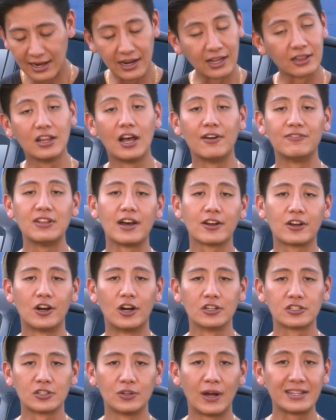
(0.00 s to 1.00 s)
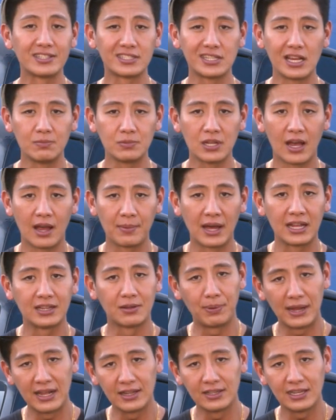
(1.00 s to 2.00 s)
And I love that car. So at the same time, I had
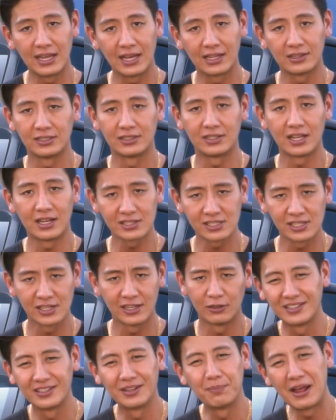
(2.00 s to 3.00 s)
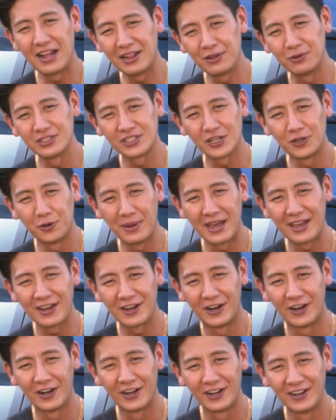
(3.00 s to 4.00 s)
the Bentley, I had the Tesla. The Bentley was an old man
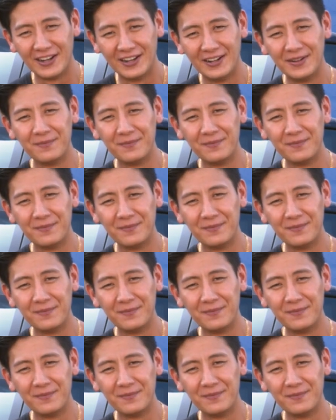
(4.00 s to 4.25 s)
car.